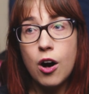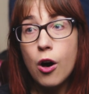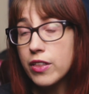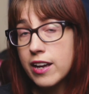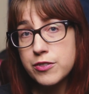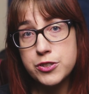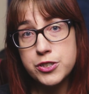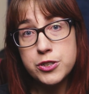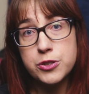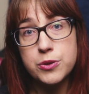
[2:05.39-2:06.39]
All they have to
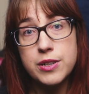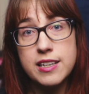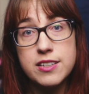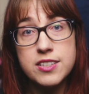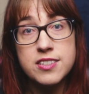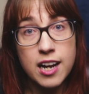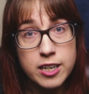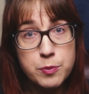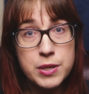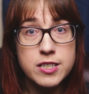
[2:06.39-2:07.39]
do is
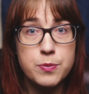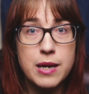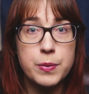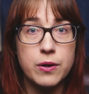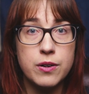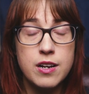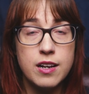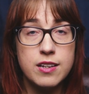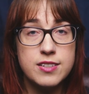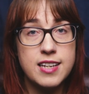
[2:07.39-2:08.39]
sign a piece of paper
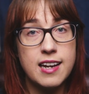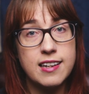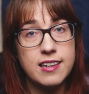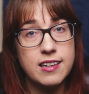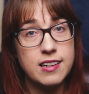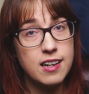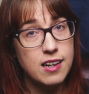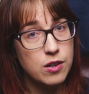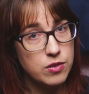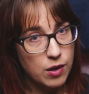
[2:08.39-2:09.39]
saying,
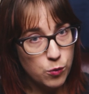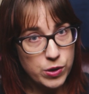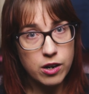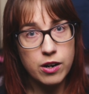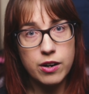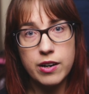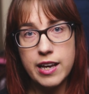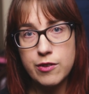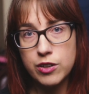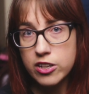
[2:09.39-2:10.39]
we are
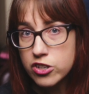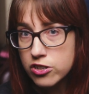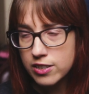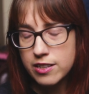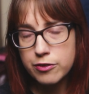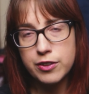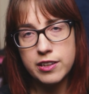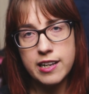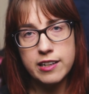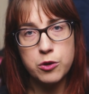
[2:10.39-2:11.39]
a religiously
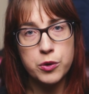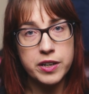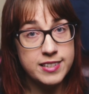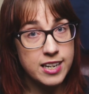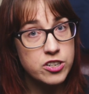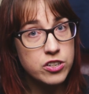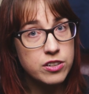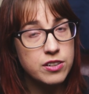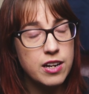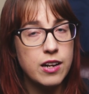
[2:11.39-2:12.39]
affiliated
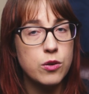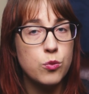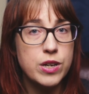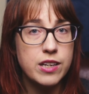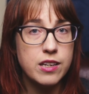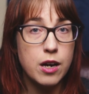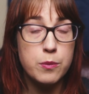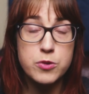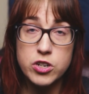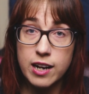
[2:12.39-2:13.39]
organization and we
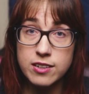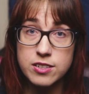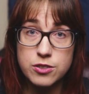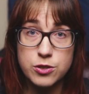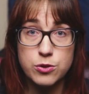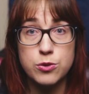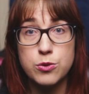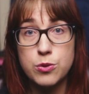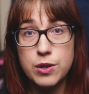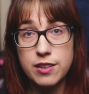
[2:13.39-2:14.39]
object
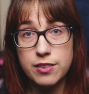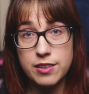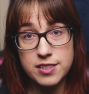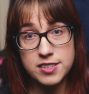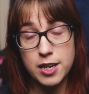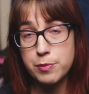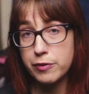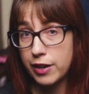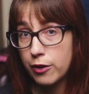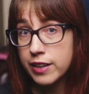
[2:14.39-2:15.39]
to this type
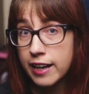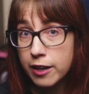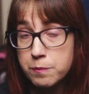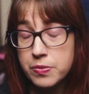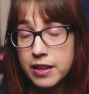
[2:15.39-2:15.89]
of healthcare.